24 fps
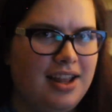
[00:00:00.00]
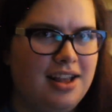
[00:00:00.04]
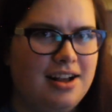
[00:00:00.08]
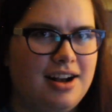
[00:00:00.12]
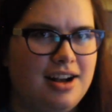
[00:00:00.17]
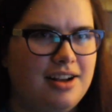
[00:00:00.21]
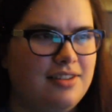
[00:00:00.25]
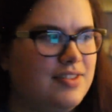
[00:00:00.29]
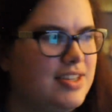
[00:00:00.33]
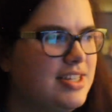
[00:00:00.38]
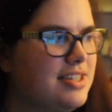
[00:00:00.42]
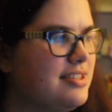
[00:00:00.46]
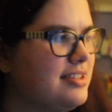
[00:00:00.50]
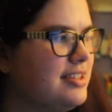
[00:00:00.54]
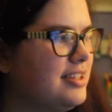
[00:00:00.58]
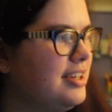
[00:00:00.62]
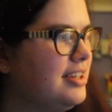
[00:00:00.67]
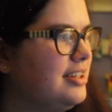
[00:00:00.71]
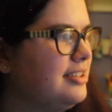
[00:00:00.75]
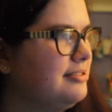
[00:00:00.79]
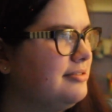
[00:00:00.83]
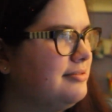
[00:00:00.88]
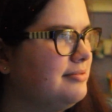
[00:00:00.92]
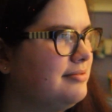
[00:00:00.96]

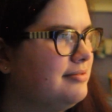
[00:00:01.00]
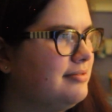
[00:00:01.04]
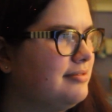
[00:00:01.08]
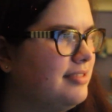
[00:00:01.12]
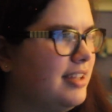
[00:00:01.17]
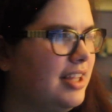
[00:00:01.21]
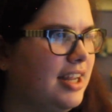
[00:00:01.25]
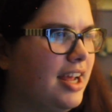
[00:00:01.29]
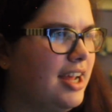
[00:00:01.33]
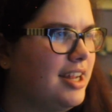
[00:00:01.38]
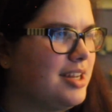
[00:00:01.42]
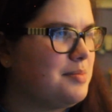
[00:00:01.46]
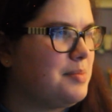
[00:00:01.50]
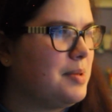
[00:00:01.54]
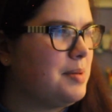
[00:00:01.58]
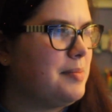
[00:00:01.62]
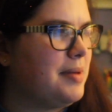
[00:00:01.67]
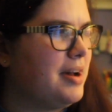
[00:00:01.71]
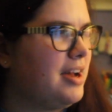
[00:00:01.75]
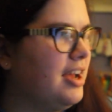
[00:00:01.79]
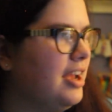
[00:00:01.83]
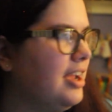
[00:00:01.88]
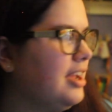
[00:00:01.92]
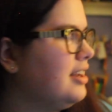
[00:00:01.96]
obviously it had to be
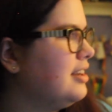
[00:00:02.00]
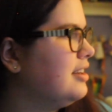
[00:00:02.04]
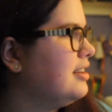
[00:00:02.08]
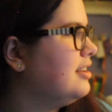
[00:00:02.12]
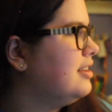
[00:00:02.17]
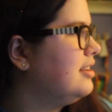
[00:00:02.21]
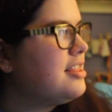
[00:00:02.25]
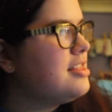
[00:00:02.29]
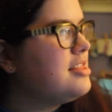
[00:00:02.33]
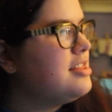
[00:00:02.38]
mine.